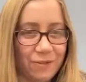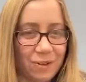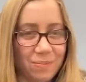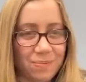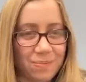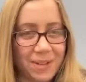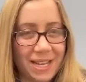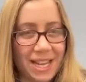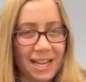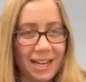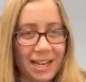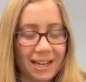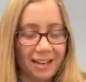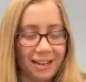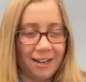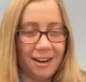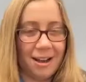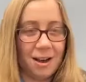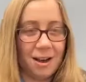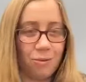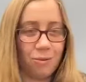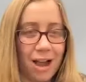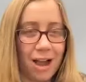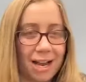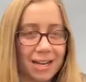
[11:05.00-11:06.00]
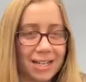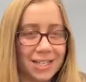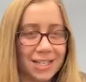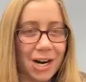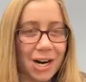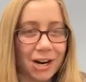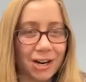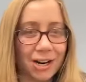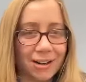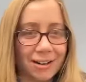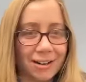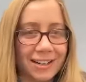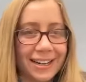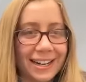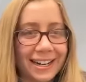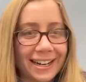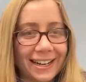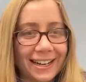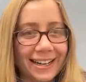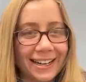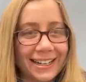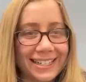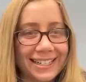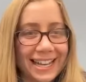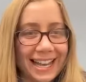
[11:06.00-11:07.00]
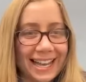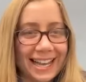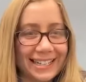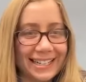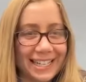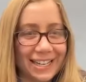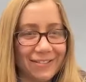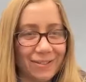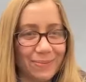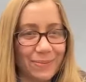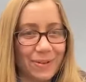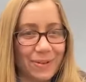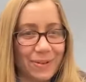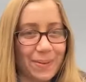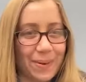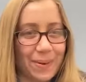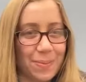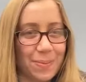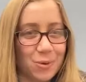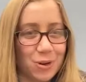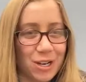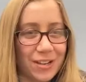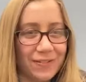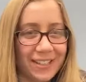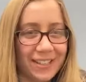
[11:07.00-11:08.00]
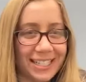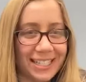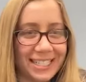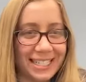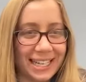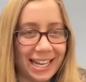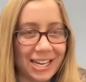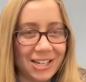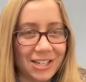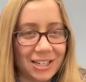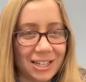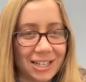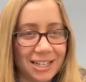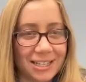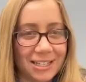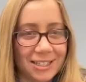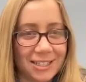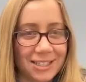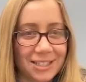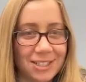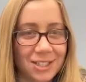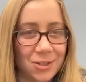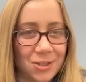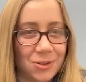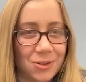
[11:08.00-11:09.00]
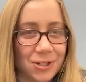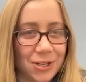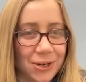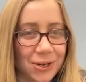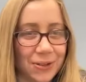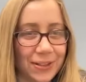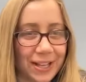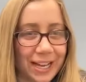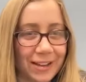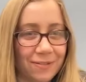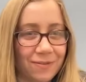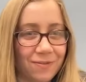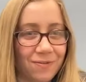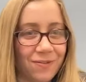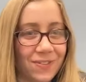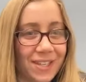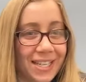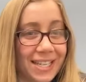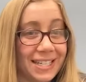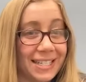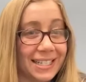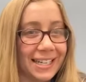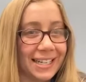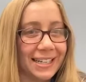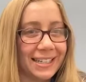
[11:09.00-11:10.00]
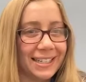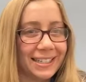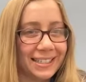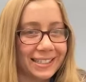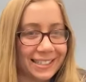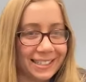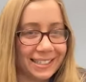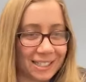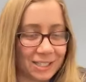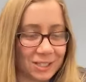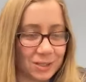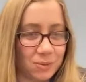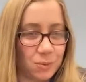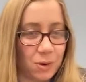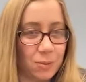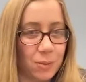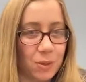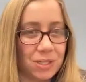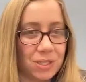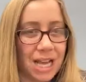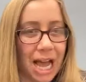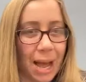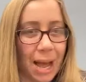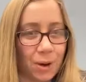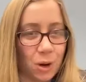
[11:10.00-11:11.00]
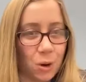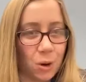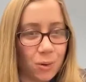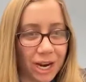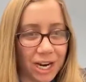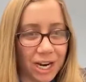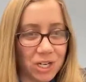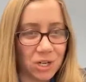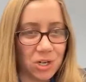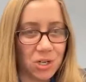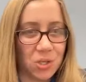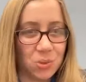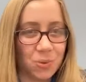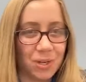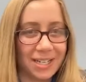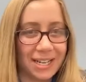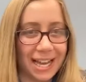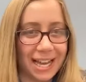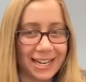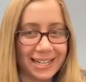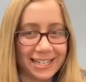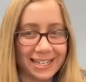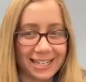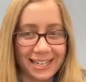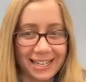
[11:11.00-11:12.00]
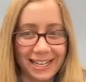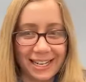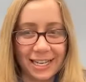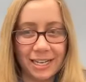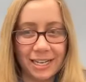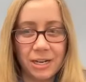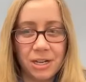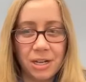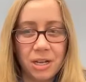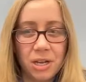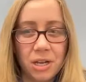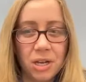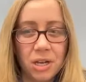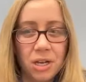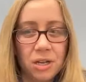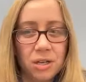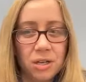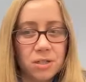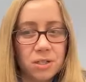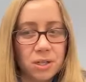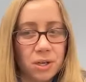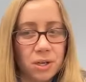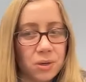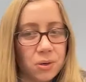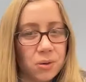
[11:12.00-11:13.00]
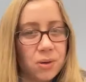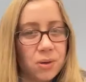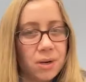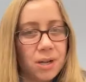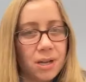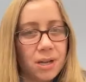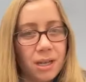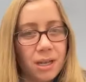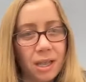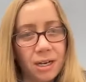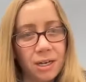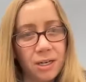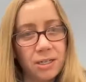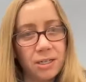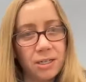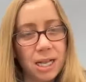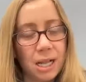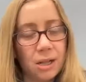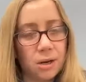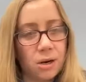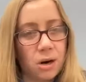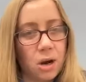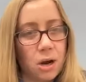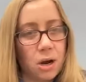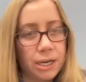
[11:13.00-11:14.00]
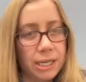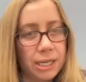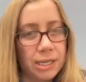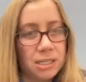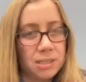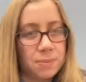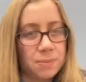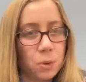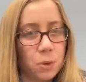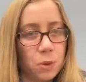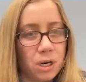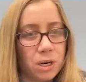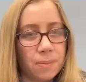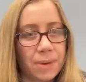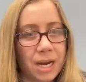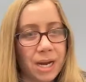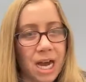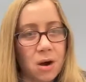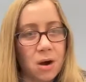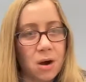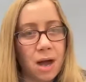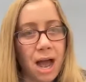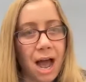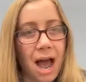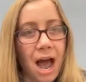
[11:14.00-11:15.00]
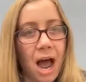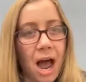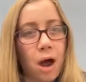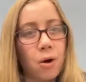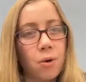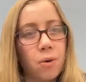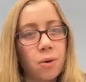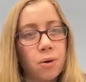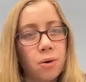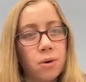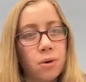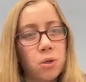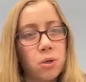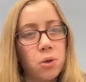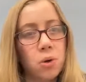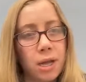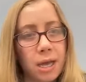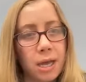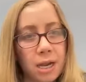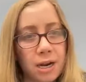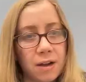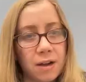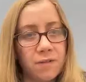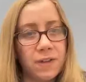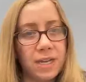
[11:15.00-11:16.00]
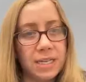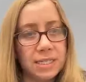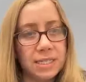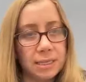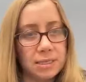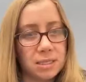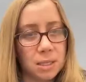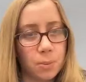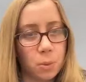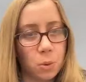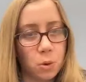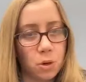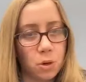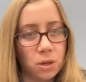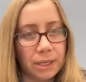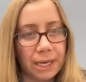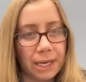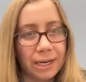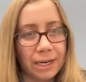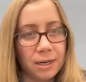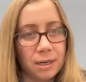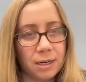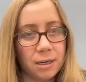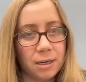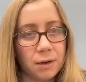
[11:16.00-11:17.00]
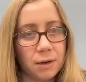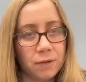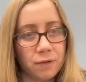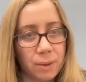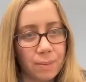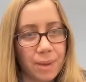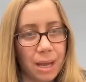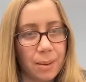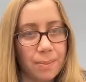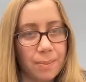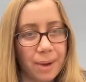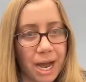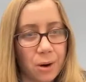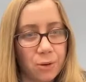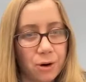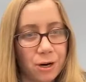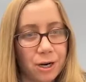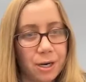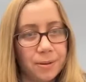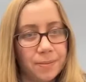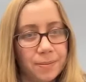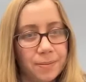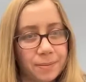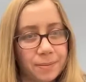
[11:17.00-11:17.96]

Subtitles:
from being a Rockstar attendee from one of our previous sessions, you know that visa, that's one of those common questions we tend to get. So, can you tell our audience more about how you could get a visa support letter from MPOWER?